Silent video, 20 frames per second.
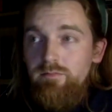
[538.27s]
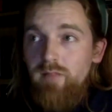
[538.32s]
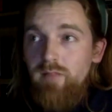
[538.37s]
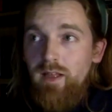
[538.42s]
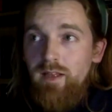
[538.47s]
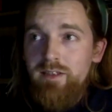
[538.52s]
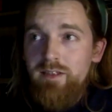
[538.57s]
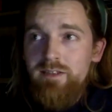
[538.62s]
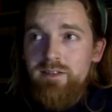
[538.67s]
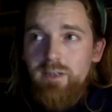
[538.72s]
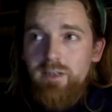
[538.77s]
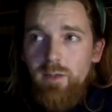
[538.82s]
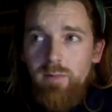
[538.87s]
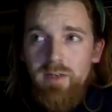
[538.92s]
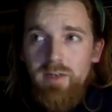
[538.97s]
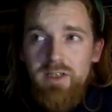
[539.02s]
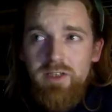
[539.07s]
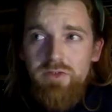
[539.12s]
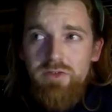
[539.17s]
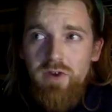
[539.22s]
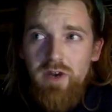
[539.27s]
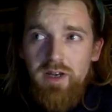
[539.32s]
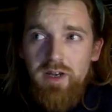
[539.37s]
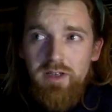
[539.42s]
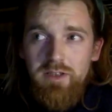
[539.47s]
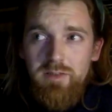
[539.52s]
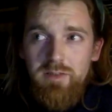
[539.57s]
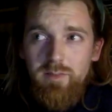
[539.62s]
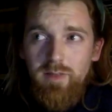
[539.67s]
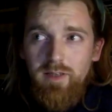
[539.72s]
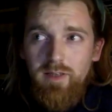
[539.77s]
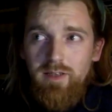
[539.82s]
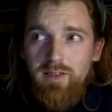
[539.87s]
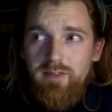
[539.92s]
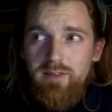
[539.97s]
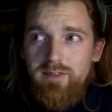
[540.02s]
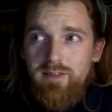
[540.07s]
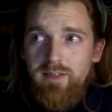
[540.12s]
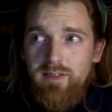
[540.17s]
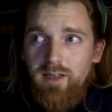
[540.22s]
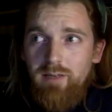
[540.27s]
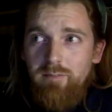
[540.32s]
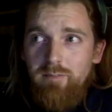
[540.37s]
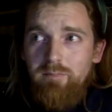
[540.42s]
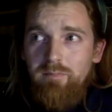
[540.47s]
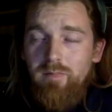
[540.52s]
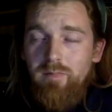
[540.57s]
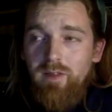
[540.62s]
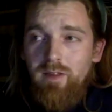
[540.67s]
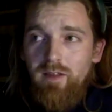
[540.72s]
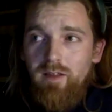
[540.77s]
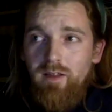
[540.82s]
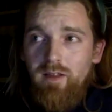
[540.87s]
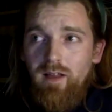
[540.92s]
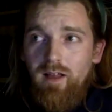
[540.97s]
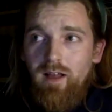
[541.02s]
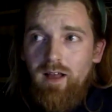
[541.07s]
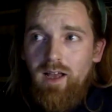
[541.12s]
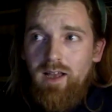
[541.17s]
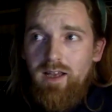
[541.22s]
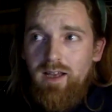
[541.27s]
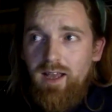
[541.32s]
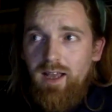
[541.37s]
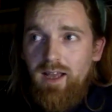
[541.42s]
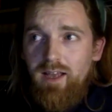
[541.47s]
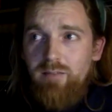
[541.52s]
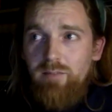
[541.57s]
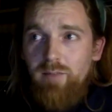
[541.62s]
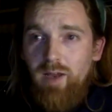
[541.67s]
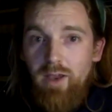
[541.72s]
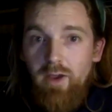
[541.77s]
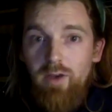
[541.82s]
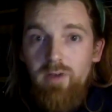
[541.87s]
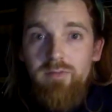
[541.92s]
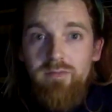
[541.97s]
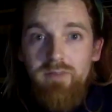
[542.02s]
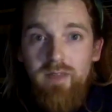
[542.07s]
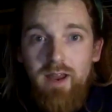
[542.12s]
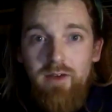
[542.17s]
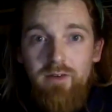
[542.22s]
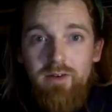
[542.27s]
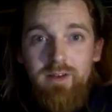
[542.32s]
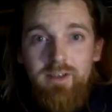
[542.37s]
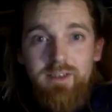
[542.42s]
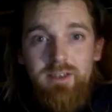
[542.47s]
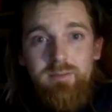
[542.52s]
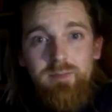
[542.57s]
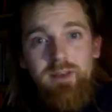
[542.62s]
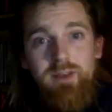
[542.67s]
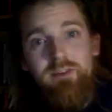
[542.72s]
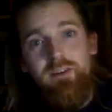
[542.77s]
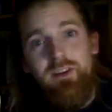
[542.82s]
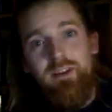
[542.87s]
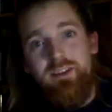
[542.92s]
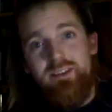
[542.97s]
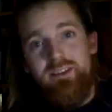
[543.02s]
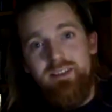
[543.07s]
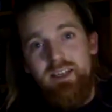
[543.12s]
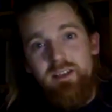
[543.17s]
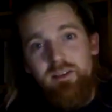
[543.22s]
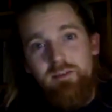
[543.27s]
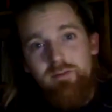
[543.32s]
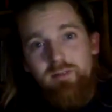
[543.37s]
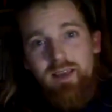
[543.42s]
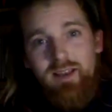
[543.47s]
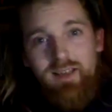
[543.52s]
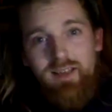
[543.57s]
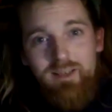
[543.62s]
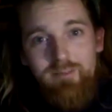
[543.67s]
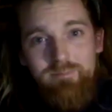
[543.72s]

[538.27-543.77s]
and that's doubly strange because um, I'd had my own fairy experience in the valley.